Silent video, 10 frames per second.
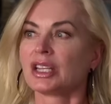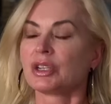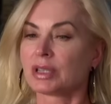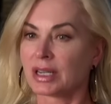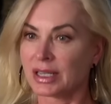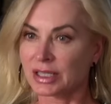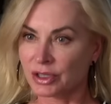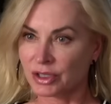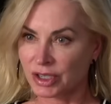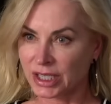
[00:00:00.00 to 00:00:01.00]
She was going to get
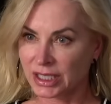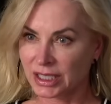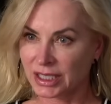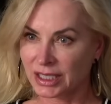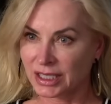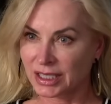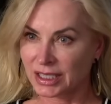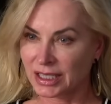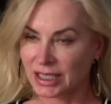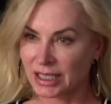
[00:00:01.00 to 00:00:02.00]
surgery,
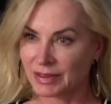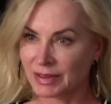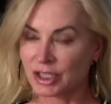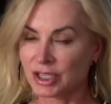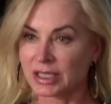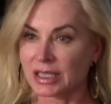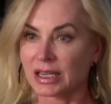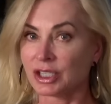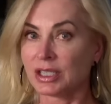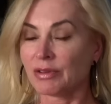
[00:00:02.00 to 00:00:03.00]
and then she
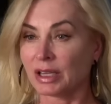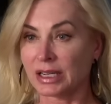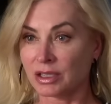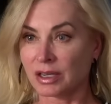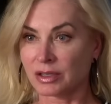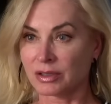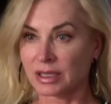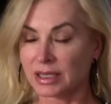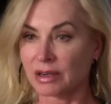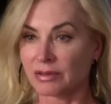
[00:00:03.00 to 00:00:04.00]
decided she never liked doctors;
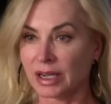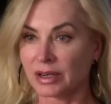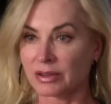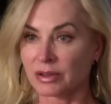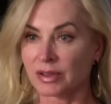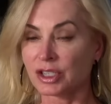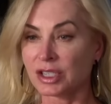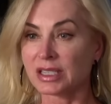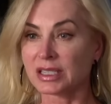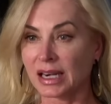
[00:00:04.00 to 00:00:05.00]
they terrified her. So then
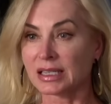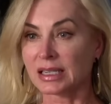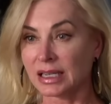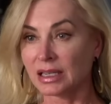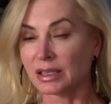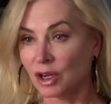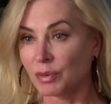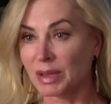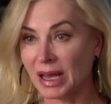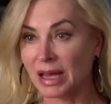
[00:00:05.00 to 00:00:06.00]
she decided to heal it
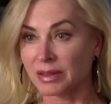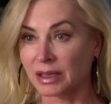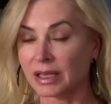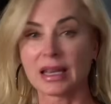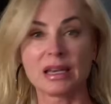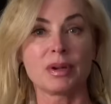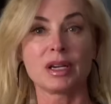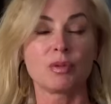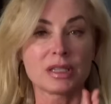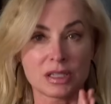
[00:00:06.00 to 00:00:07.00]
homeopathically. And
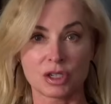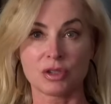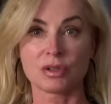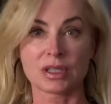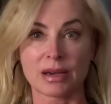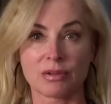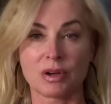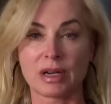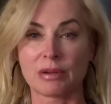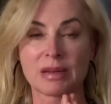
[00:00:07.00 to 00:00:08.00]
anybody who wants to choose that
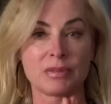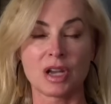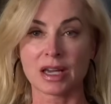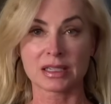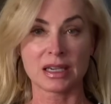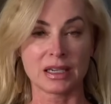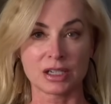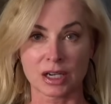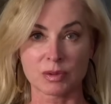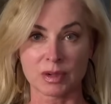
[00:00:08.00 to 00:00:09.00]
road, I am not sitting
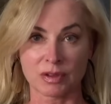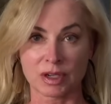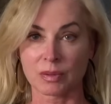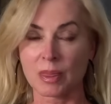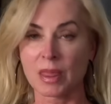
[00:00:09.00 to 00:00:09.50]
in judgment of you.